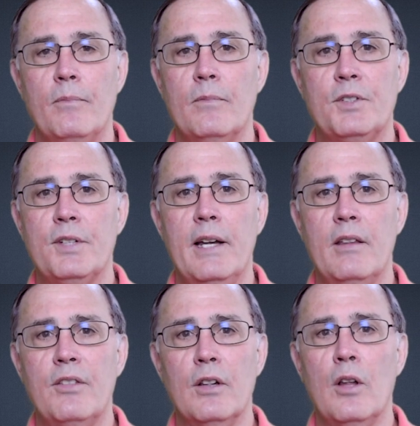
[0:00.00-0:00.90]
say
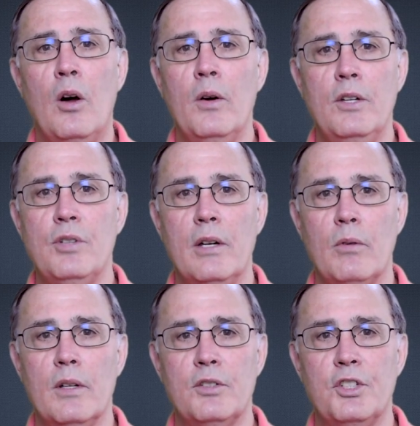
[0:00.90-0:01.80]
the law in
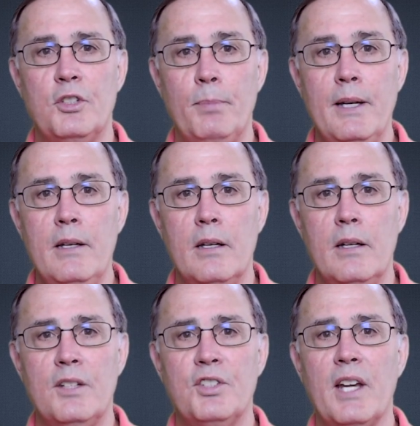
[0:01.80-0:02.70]
general is suspended.
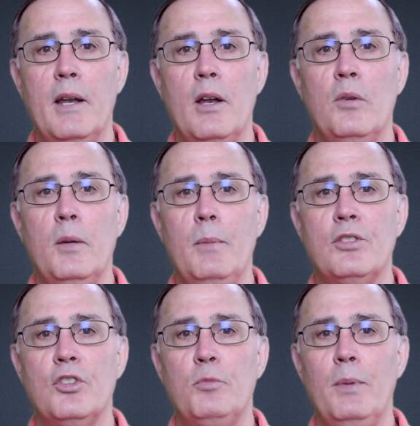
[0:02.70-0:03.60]
It can only be
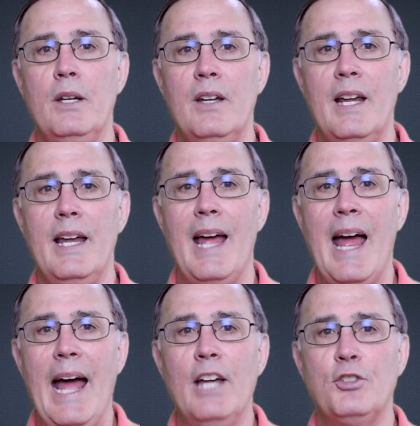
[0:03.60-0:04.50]
suspended
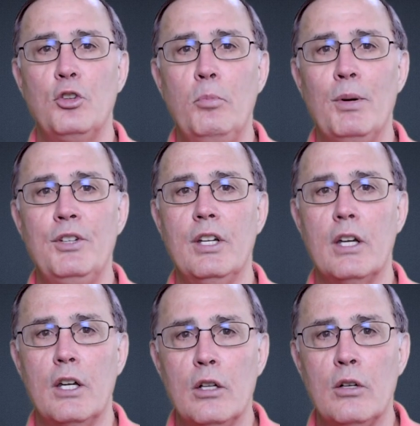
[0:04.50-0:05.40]
as to
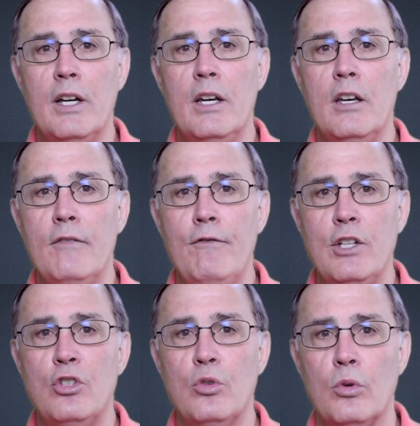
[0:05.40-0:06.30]
particular
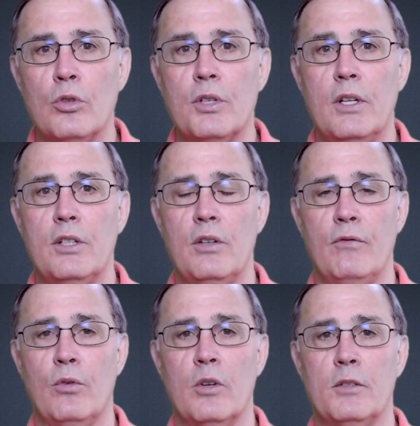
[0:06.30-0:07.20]
individuals in its
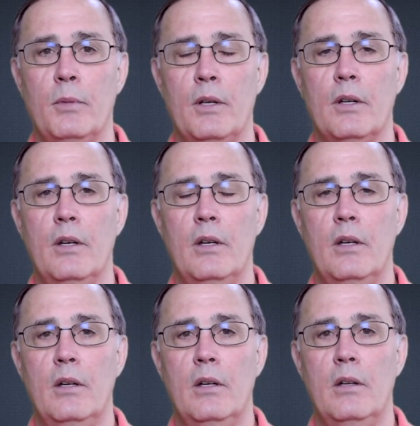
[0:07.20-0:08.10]
enforcement.
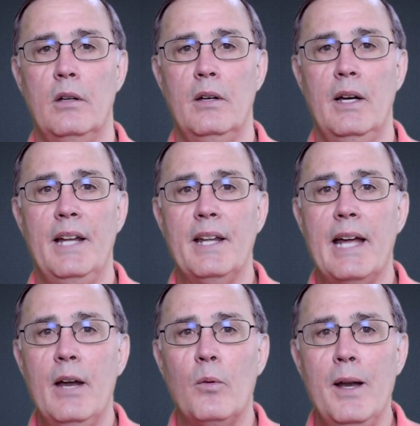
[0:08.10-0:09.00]
And they
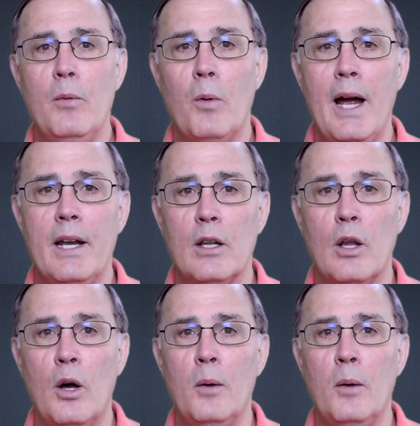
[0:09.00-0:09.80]
can't rewrite a law